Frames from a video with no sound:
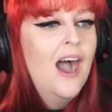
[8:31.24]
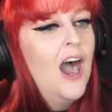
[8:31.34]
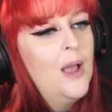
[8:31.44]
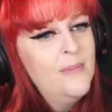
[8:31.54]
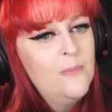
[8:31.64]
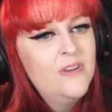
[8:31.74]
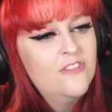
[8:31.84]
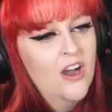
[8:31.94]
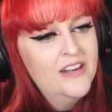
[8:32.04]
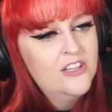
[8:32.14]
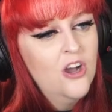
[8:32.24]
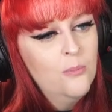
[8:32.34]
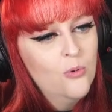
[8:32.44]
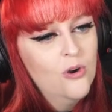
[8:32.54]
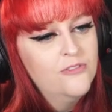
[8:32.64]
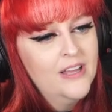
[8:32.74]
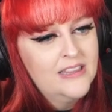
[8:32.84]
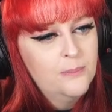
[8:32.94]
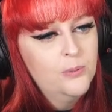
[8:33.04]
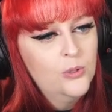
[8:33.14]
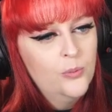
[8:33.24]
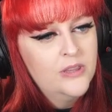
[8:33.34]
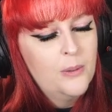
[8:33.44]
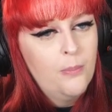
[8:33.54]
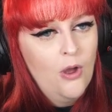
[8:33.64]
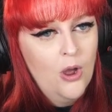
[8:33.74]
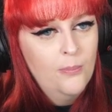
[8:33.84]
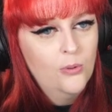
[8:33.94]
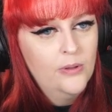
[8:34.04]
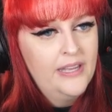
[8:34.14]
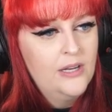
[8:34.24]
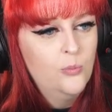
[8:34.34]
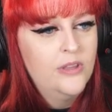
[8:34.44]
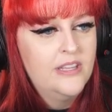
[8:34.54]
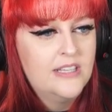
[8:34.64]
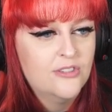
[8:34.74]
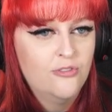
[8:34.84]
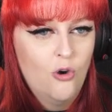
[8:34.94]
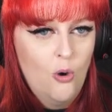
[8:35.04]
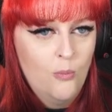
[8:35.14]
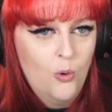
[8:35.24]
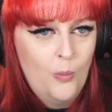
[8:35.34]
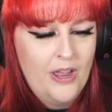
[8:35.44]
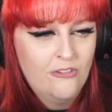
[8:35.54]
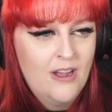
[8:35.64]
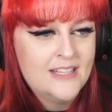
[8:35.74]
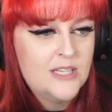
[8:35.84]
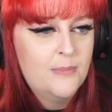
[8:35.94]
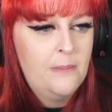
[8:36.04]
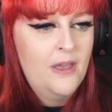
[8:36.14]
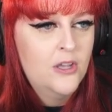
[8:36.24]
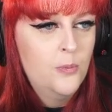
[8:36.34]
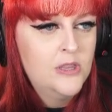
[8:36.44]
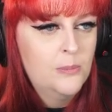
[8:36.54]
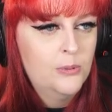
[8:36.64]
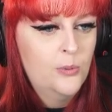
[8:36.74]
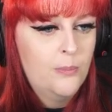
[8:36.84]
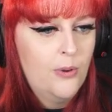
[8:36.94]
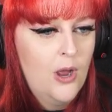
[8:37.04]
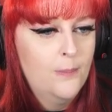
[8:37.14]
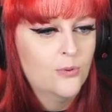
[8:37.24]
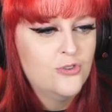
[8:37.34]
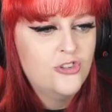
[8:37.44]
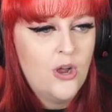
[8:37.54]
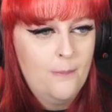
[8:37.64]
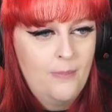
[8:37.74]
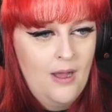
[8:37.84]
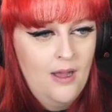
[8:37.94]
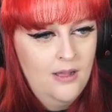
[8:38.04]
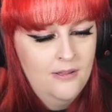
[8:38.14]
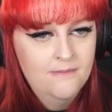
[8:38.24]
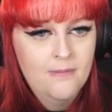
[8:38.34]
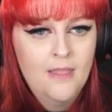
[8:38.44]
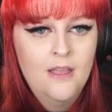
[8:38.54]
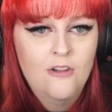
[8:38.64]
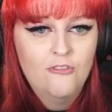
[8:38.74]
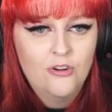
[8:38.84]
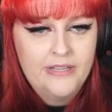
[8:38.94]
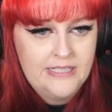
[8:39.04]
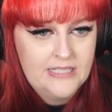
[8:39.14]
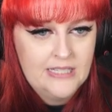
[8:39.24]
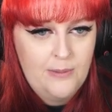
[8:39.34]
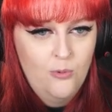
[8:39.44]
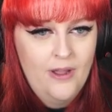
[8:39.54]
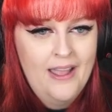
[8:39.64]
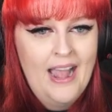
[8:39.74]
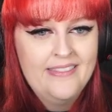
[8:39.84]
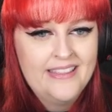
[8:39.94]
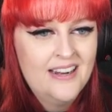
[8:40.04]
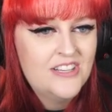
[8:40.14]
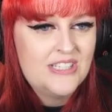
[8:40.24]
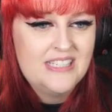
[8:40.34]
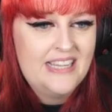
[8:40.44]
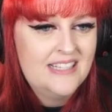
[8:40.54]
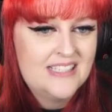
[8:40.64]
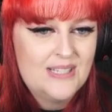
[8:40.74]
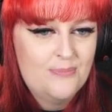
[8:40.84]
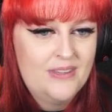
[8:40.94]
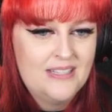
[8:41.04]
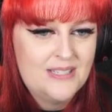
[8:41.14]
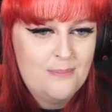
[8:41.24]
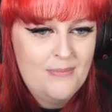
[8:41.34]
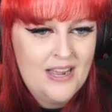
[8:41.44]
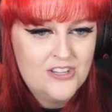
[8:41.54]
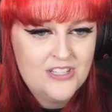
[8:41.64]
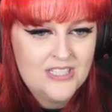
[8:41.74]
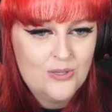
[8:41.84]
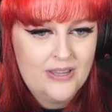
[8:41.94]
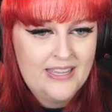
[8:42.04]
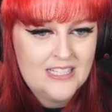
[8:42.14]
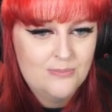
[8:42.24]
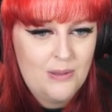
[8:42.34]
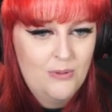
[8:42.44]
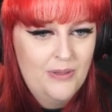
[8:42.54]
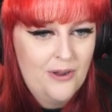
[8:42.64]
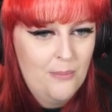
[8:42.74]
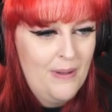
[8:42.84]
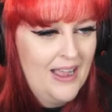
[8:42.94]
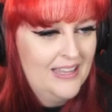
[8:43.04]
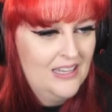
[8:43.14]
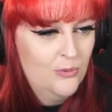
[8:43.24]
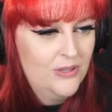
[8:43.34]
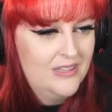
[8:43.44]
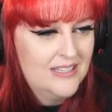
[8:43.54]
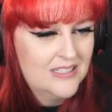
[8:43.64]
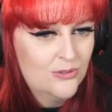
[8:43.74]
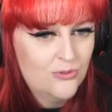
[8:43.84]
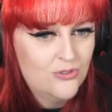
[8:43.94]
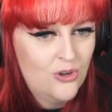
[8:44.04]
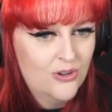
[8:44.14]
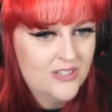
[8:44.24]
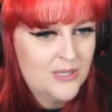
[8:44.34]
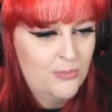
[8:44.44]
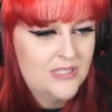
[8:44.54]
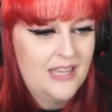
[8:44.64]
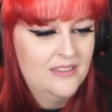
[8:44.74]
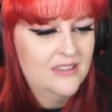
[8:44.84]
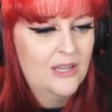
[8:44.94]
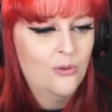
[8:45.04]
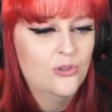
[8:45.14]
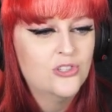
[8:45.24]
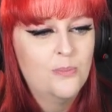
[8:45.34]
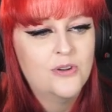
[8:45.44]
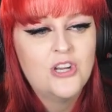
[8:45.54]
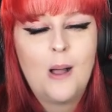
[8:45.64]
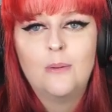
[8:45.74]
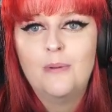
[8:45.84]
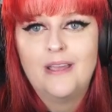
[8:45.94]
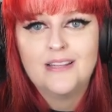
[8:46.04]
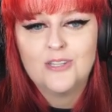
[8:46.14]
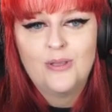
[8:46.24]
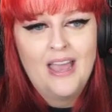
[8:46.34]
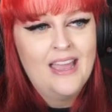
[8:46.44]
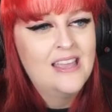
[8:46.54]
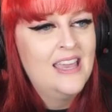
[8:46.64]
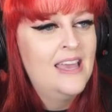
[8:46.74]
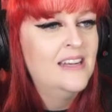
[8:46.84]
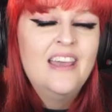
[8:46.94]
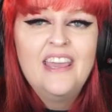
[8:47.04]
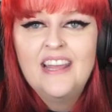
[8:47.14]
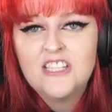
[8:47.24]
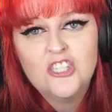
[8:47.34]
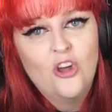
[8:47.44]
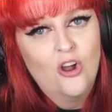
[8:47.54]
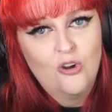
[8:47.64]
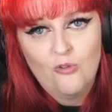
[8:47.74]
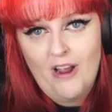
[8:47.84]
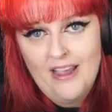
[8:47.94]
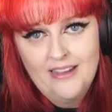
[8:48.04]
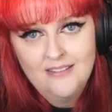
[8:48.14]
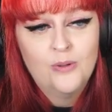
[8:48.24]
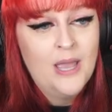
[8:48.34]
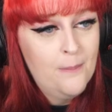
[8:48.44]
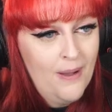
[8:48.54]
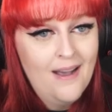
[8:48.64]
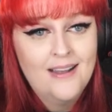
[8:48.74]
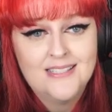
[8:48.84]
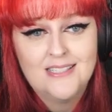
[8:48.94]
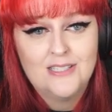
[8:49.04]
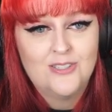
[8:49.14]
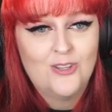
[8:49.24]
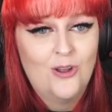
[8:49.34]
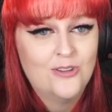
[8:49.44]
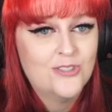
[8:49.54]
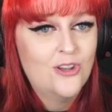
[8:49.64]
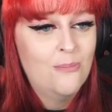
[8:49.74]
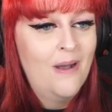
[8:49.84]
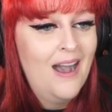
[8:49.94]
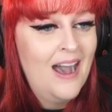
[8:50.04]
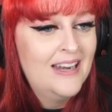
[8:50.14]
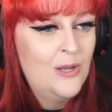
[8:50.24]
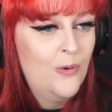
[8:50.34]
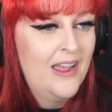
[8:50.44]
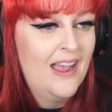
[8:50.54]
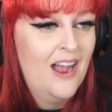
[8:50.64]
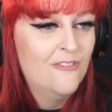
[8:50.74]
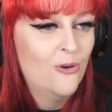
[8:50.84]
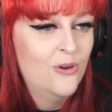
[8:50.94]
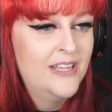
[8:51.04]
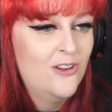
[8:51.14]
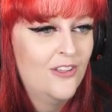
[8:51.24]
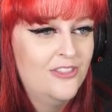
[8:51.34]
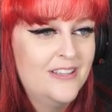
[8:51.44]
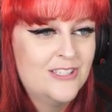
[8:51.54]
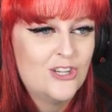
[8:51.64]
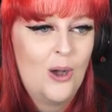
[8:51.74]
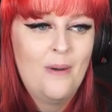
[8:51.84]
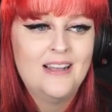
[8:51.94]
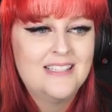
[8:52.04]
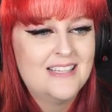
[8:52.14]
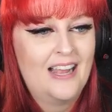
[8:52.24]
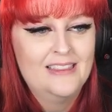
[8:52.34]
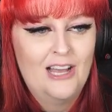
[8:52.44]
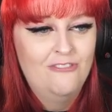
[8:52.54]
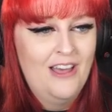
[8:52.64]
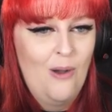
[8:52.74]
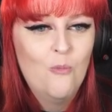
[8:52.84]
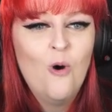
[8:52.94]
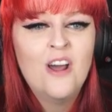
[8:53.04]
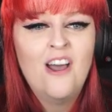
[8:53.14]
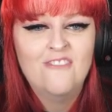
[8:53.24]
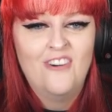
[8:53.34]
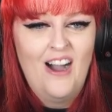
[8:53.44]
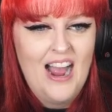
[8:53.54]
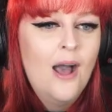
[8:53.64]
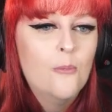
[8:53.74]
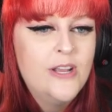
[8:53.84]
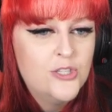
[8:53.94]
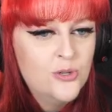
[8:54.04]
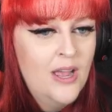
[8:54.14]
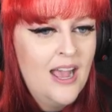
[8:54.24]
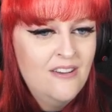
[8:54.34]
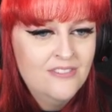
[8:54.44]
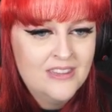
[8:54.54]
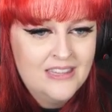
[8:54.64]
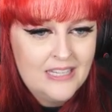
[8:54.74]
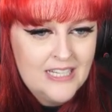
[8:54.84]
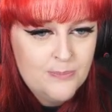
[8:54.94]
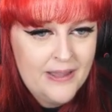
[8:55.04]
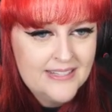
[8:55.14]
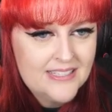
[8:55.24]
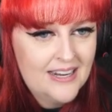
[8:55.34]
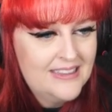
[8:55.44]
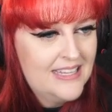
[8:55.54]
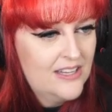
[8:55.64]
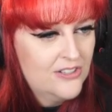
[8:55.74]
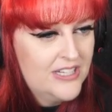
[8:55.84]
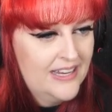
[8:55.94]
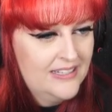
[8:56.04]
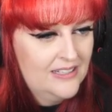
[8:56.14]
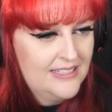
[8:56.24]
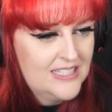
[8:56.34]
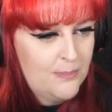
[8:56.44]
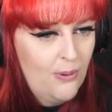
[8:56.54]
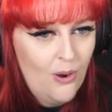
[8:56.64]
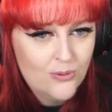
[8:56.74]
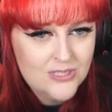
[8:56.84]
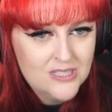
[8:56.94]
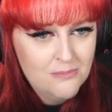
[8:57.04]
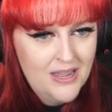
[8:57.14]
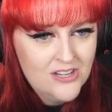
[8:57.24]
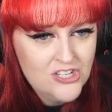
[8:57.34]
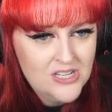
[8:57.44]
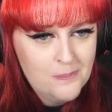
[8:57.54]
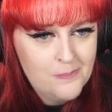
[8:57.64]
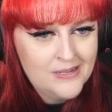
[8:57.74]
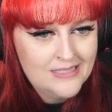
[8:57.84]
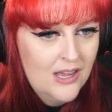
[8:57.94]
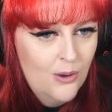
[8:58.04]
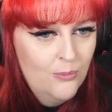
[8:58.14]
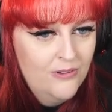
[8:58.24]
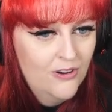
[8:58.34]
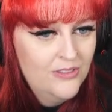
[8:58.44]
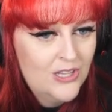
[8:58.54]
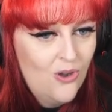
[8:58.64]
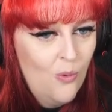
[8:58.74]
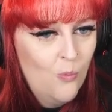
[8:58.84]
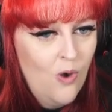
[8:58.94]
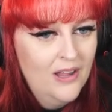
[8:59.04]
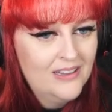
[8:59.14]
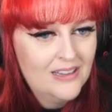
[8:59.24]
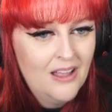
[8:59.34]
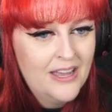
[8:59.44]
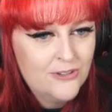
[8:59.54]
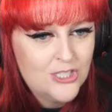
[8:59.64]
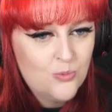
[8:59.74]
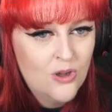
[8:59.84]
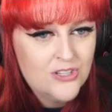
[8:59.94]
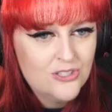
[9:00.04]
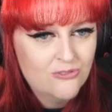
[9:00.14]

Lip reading: I mean, we've kind of got more of like the blue and the purple in with his formal wear, right? So maybe I go with the blue and purple jumper for his sleepwear, and then I just need something to match it. So I guess maybe we go back in with these little joggers and pretend that they're also pajama pants. Okay, again, it's not great. It passes though. So party wear, I've already got this top. I love that. What a vibe. We do have these pants that I think are technically supposed to match it, but we've only got one lighter swatch.